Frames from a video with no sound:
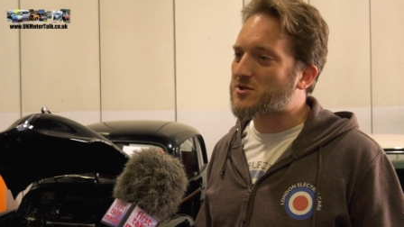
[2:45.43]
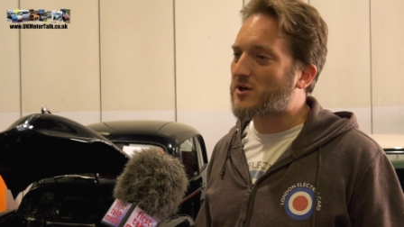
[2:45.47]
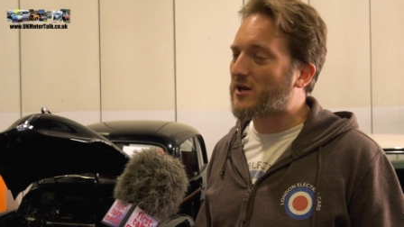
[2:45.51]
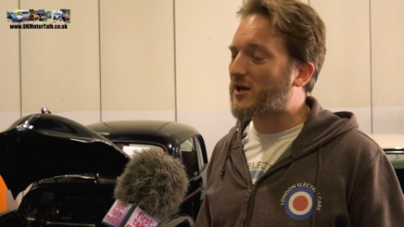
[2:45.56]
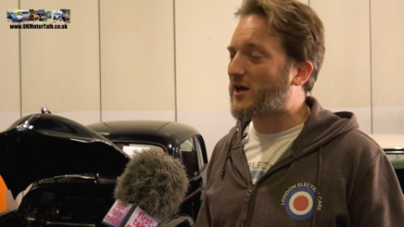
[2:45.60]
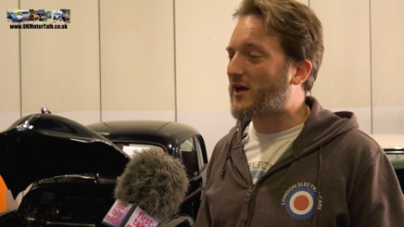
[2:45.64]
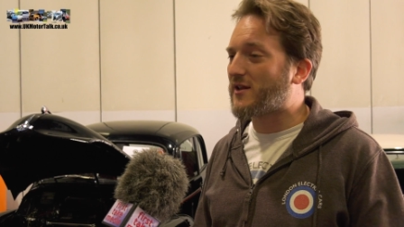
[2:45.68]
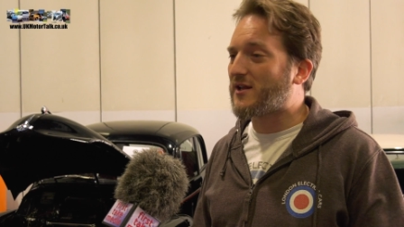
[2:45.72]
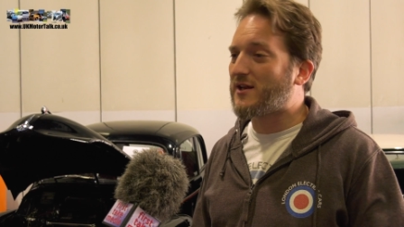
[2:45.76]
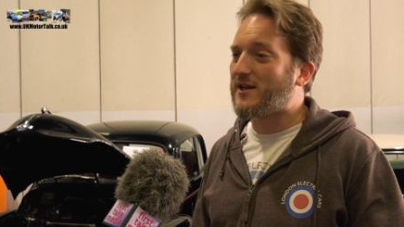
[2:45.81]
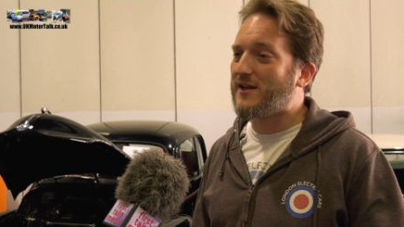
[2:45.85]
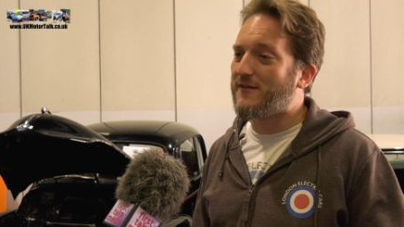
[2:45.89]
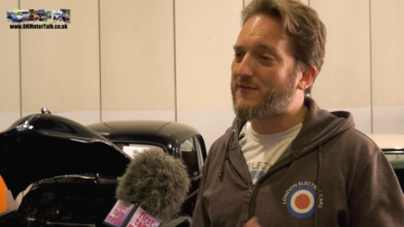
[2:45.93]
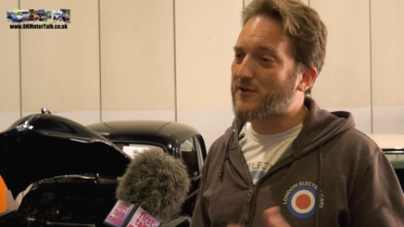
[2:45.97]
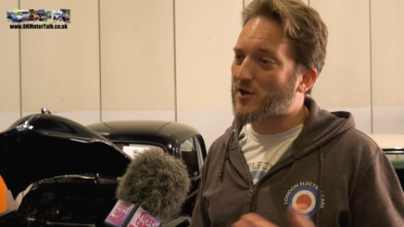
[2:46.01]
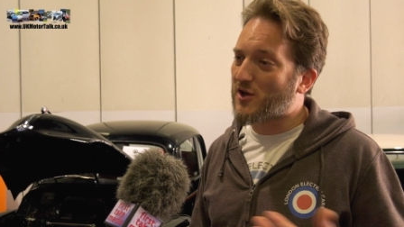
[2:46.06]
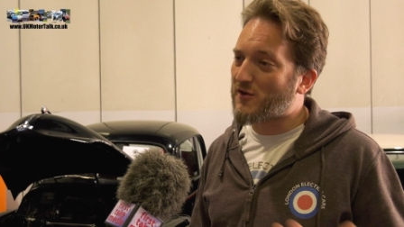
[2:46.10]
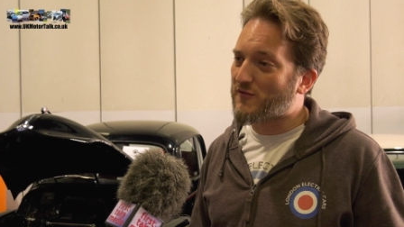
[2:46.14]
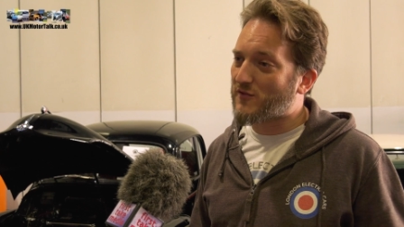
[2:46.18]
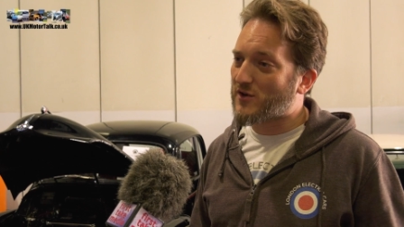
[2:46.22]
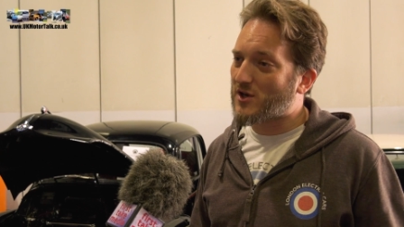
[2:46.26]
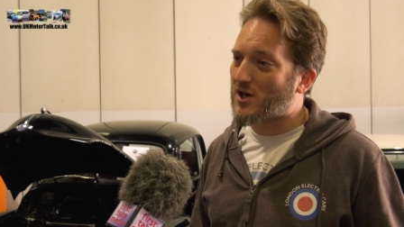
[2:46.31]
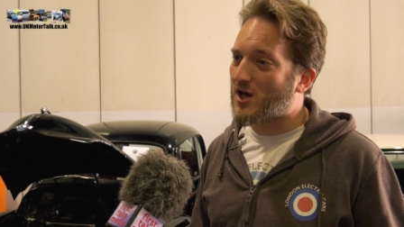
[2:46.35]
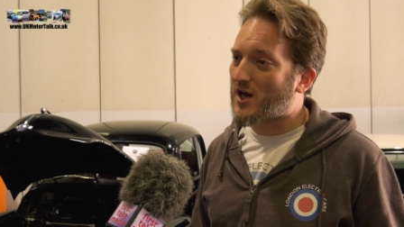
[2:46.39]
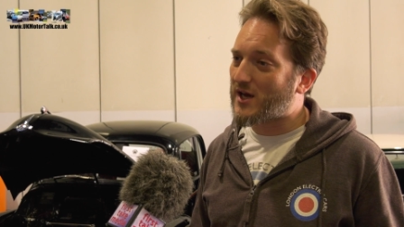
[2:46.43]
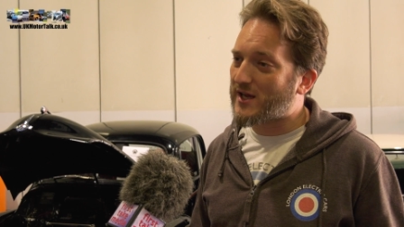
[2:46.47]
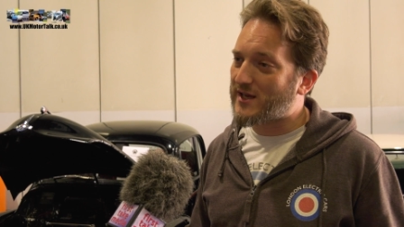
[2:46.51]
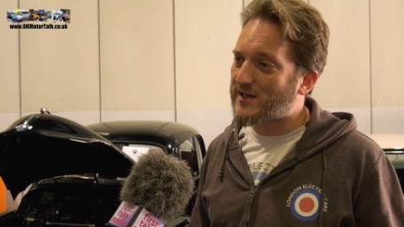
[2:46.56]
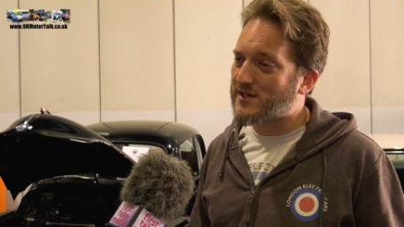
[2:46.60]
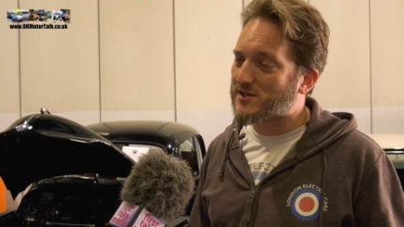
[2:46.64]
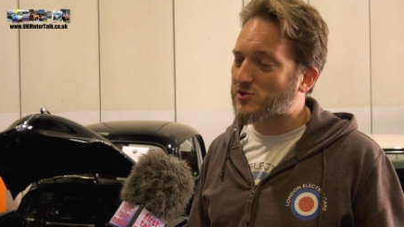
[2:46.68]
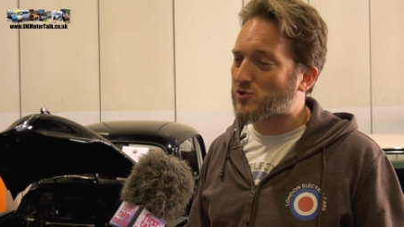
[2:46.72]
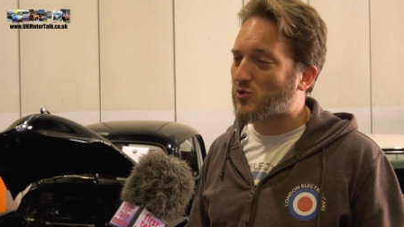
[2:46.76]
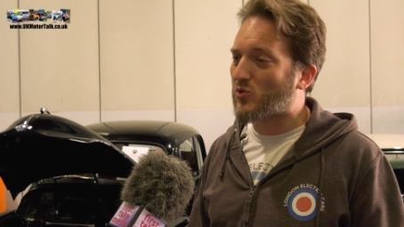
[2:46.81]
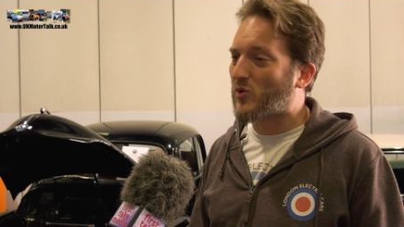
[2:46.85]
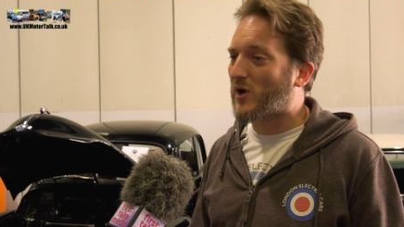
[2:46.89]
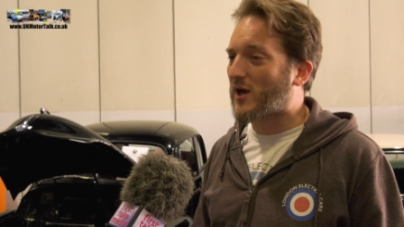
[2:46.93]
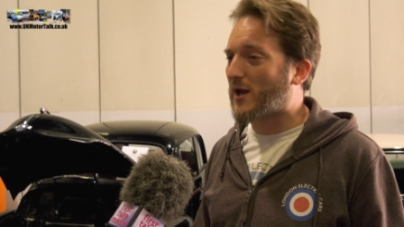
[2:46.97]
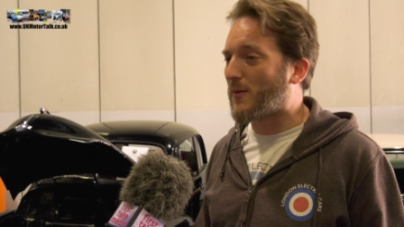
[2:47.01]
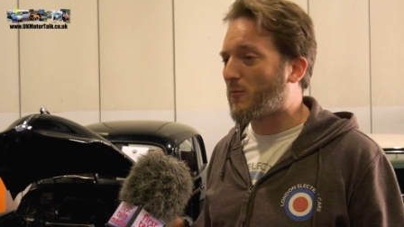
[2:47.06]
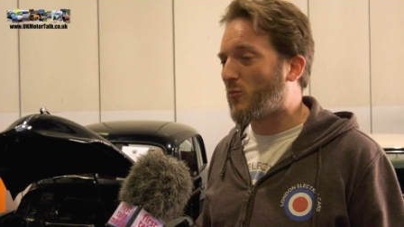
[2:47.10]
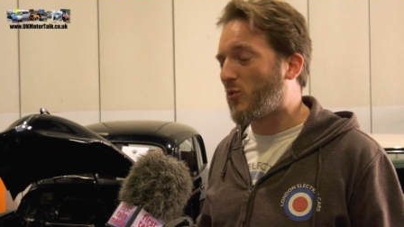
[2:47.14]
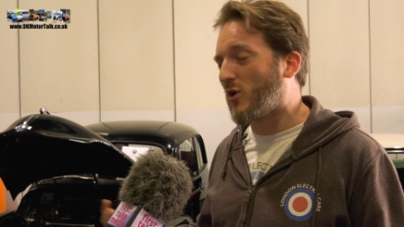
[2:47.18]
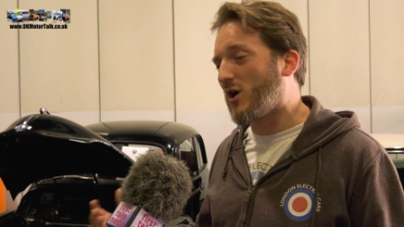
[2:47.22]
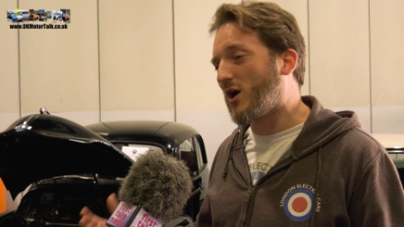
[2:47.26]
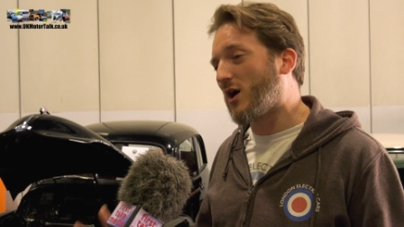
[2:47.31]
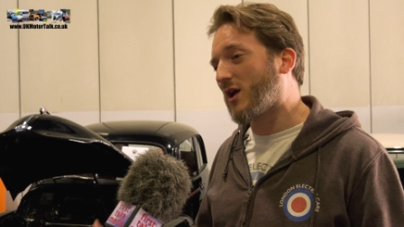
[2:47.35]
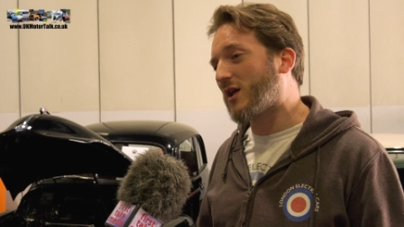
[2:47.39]
So I'll either leave it overnight, or while
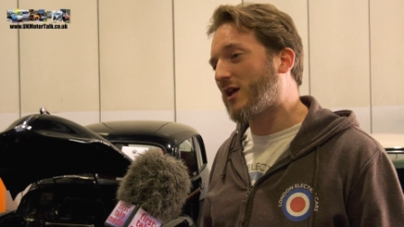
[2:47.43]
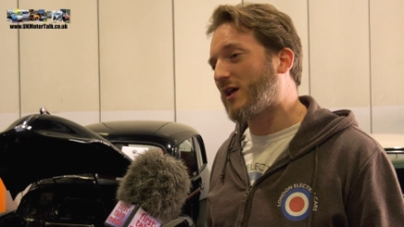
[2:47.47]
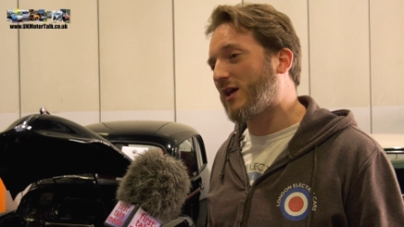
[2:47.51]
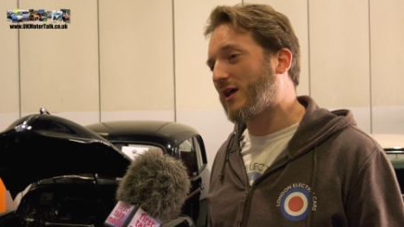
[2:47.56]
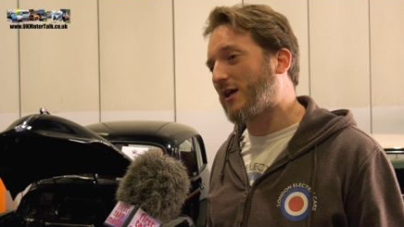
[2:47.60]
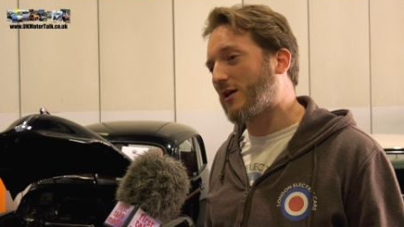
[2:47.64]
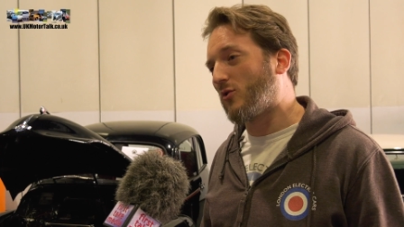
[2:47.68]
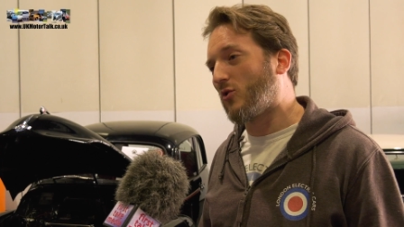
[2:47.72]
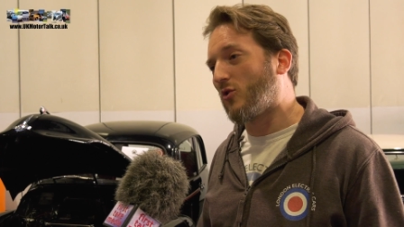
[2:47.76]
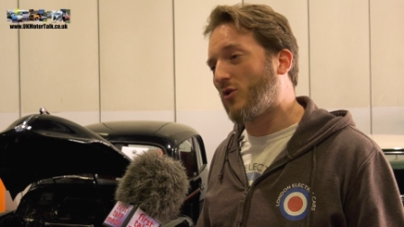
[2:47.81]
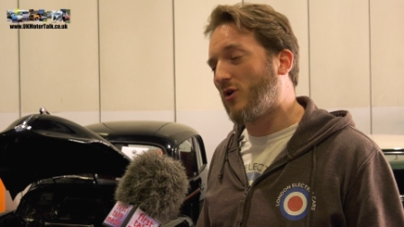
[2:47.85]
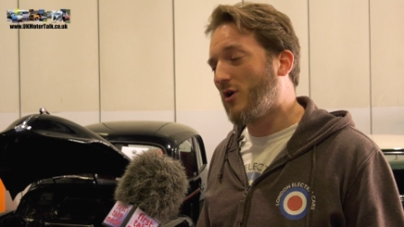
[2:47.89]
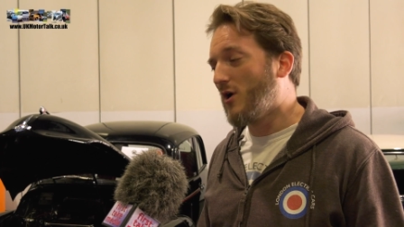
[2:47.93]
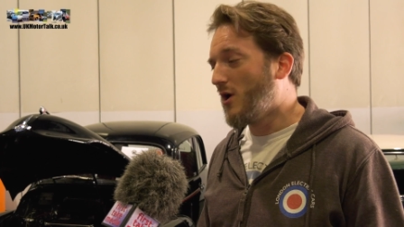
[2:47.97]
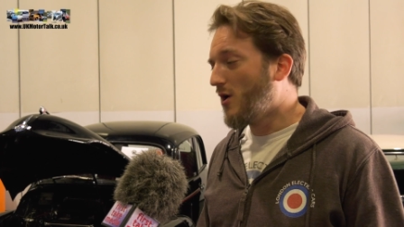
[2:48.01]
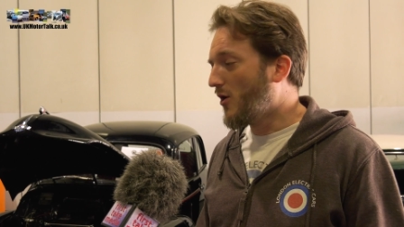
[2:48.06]
I'm working, or